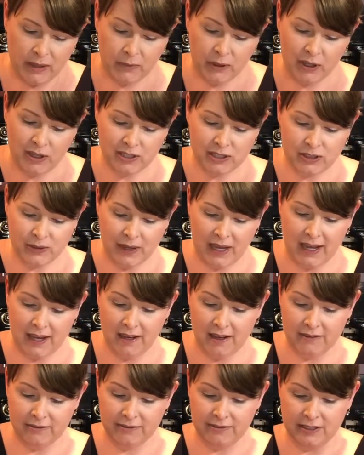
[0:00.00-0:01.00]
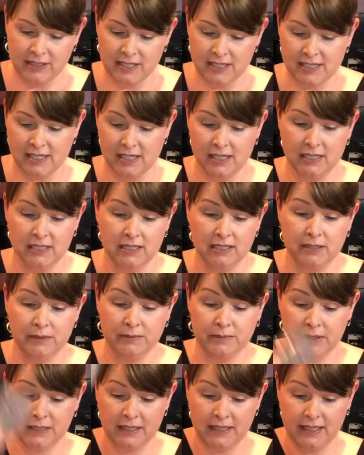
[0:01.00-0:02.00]
then we also have
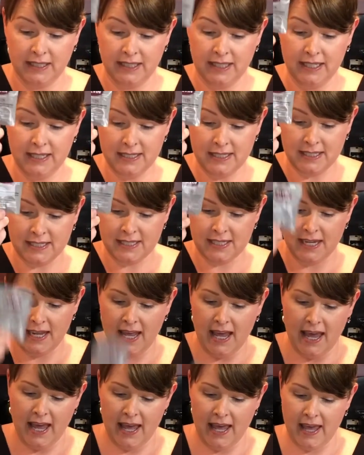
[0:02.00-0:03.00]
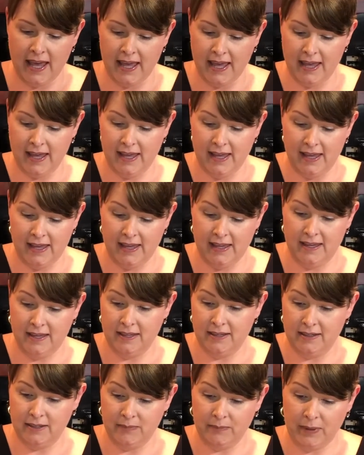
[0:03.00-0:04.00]
some yeast,
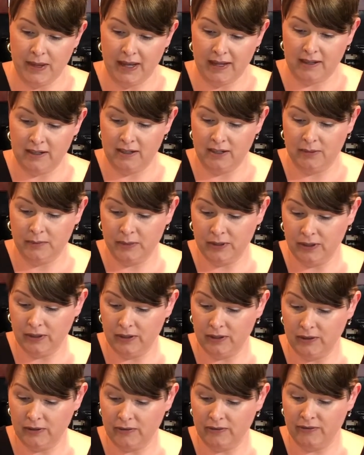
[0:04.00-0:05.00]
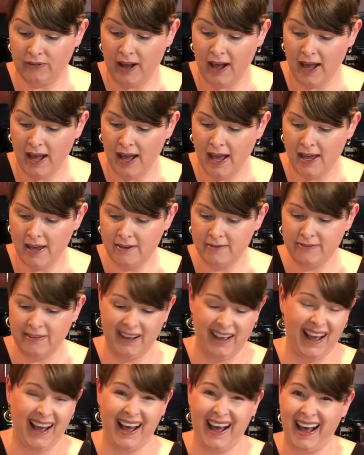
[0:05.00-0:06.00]
and packet number 5. I don't
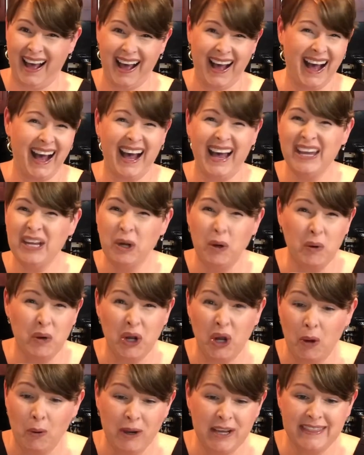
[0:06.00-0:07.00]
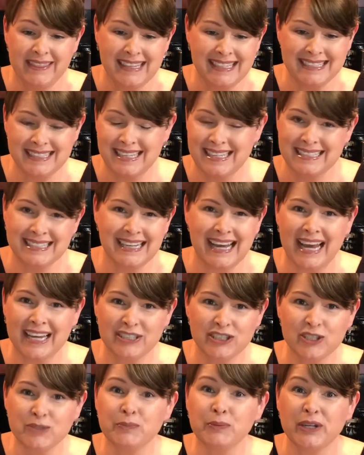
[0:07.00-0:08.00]
know what this is. I
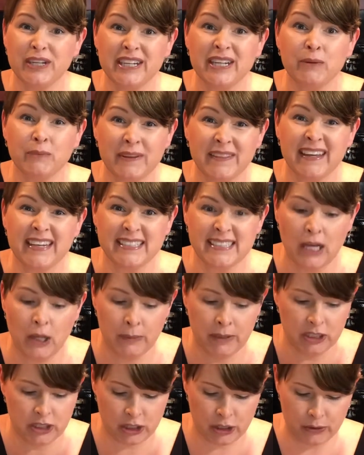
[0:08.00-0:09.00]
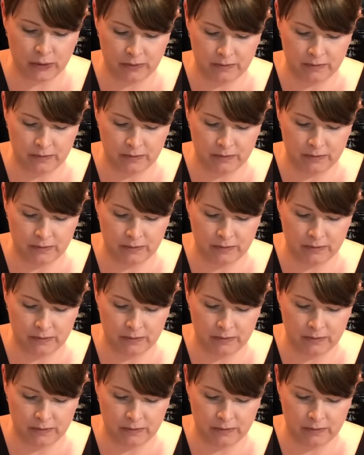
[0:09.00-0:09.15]
just put it in when they tell me to.